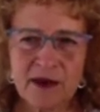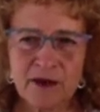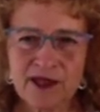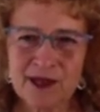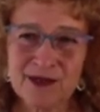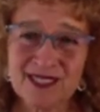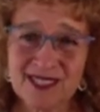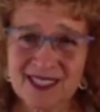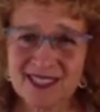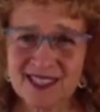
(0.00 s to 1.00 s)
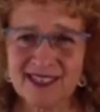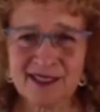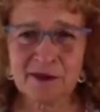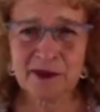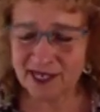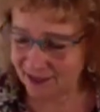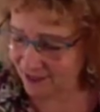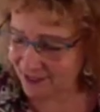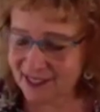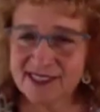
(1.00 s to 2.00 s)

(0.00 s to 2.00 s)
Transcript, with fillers: with almost 6,000 parents,